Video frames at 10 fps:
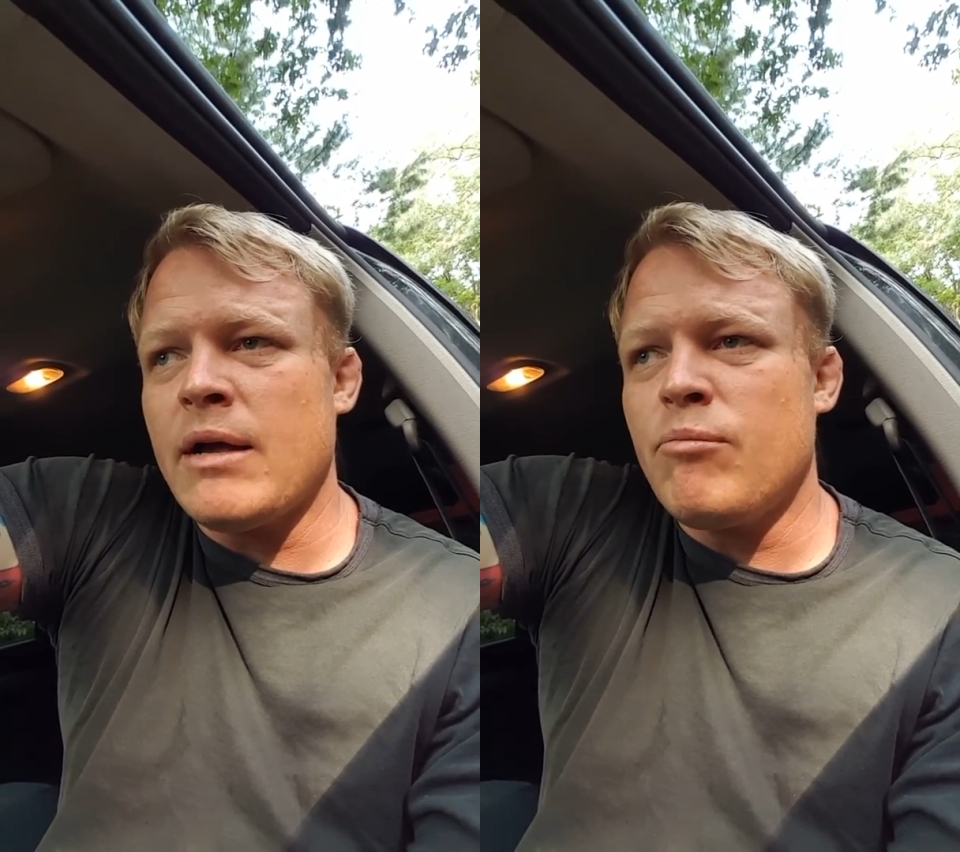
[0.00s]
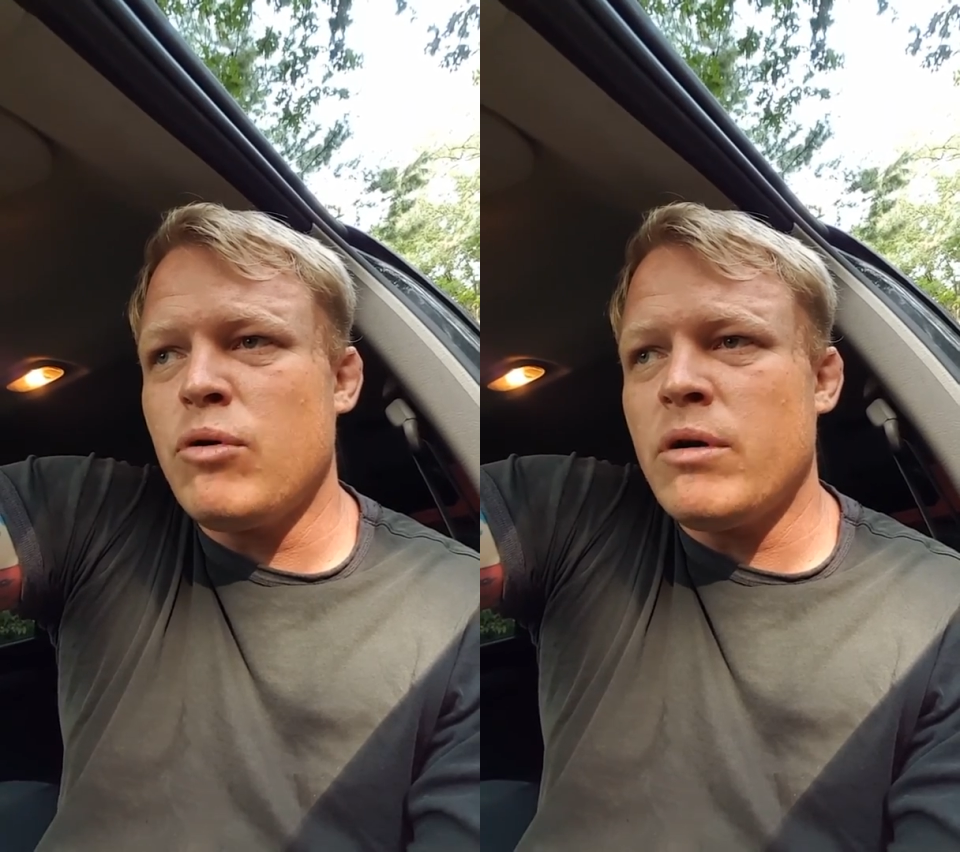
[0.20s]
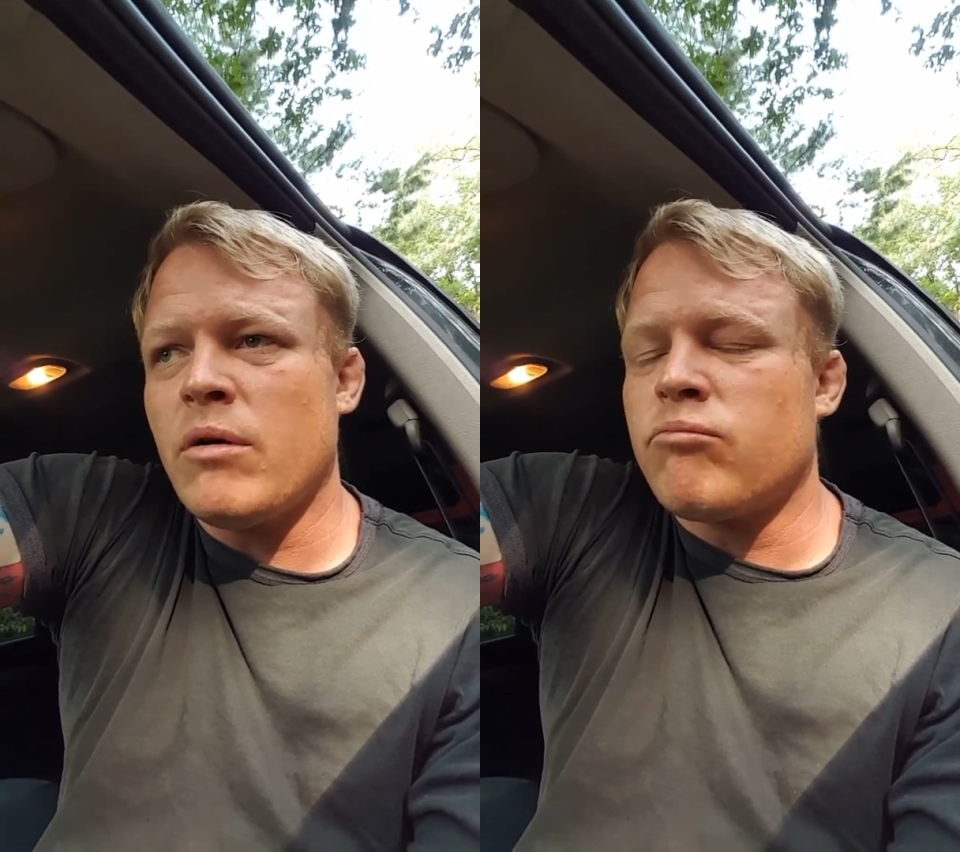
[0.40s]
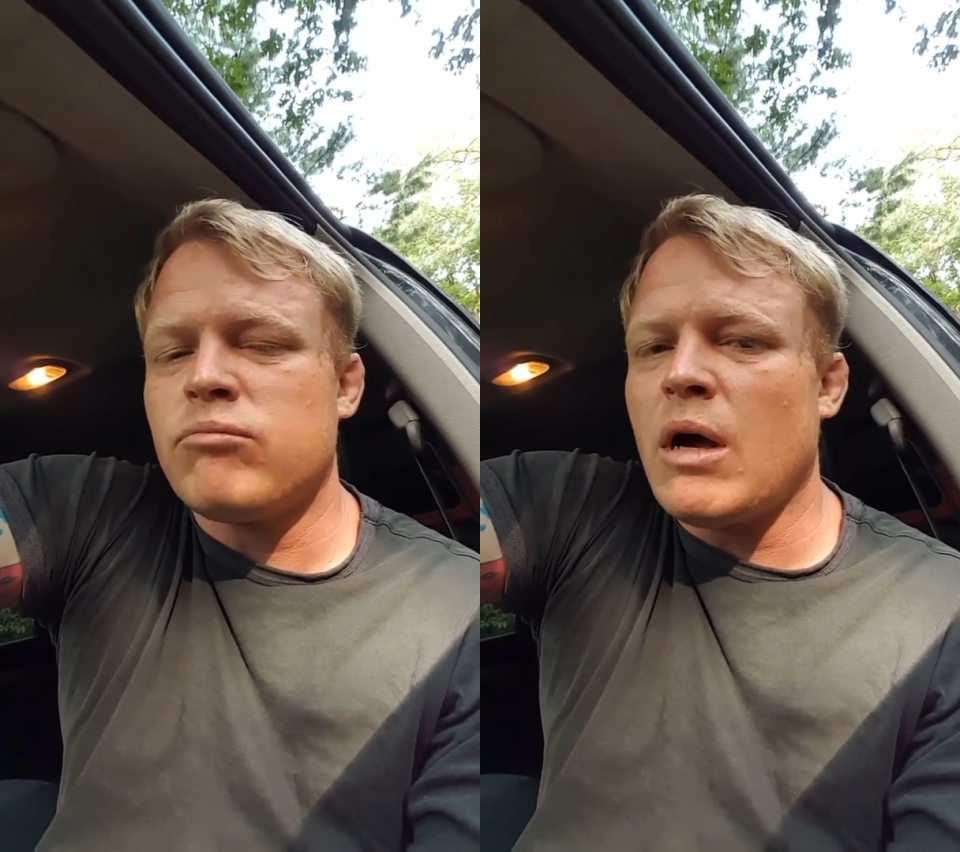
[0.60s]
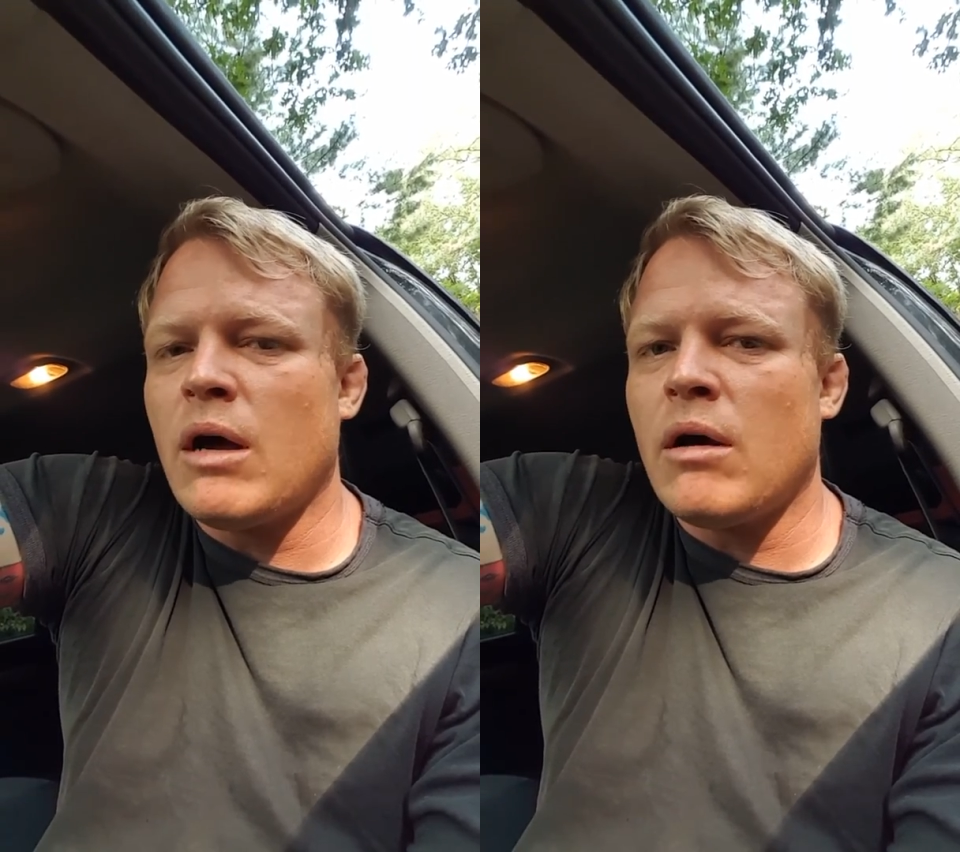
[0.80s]
can put
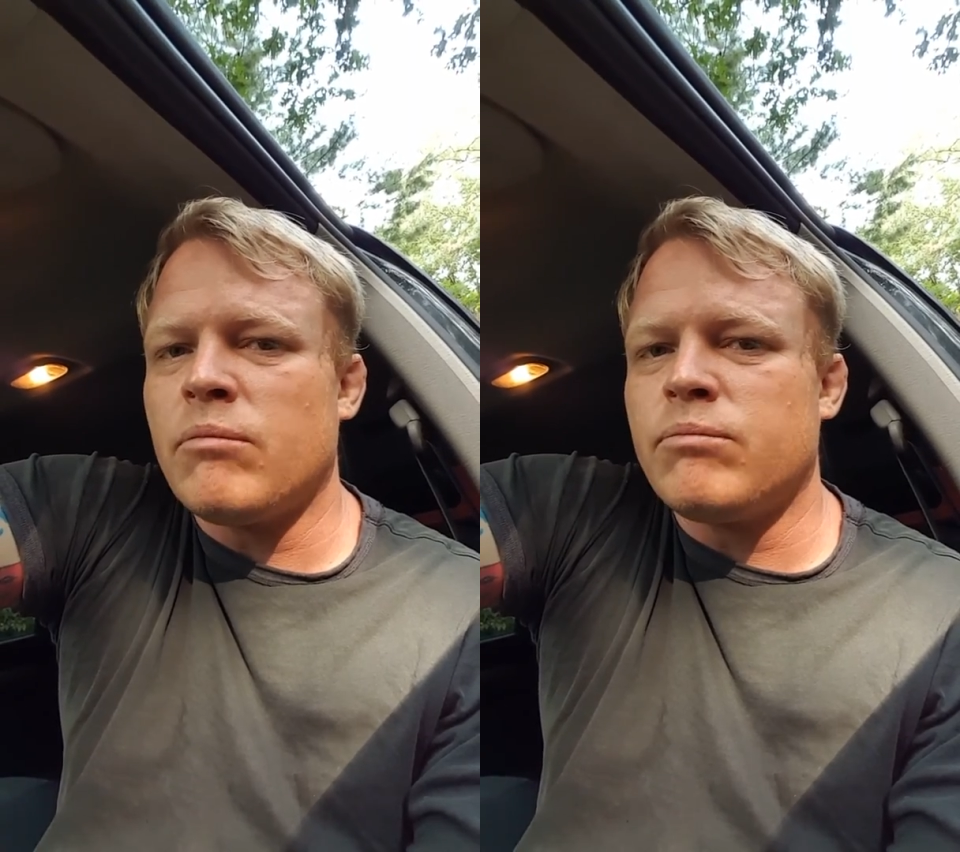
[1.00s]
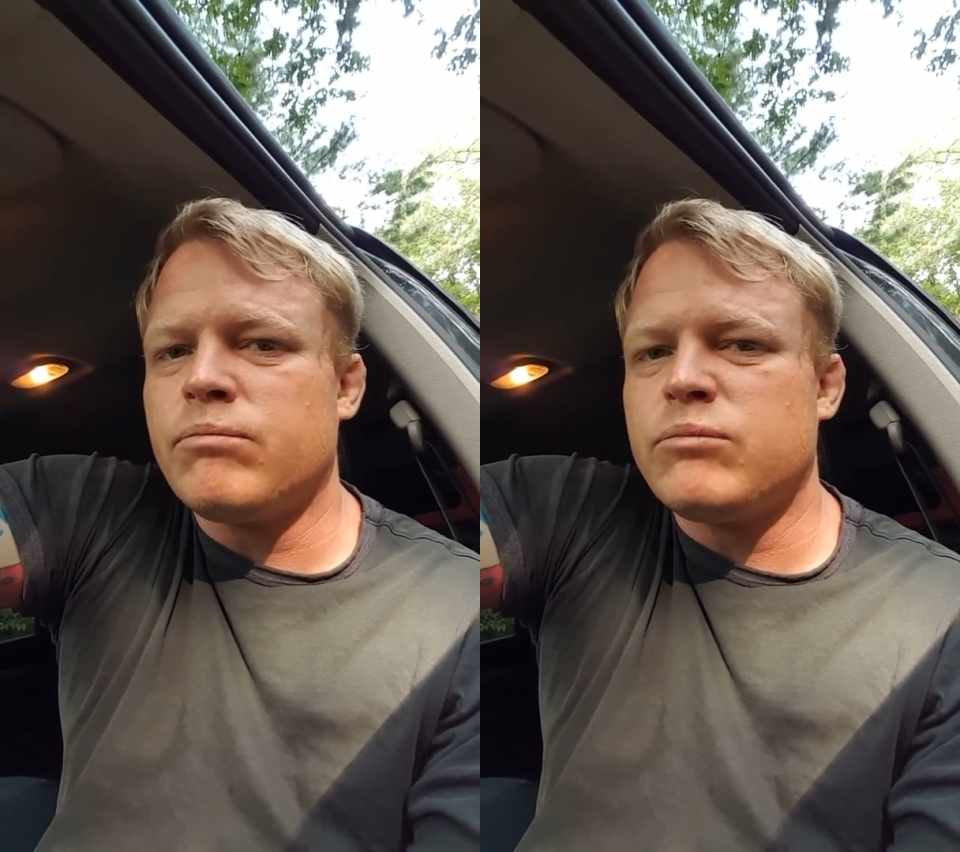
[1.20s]
a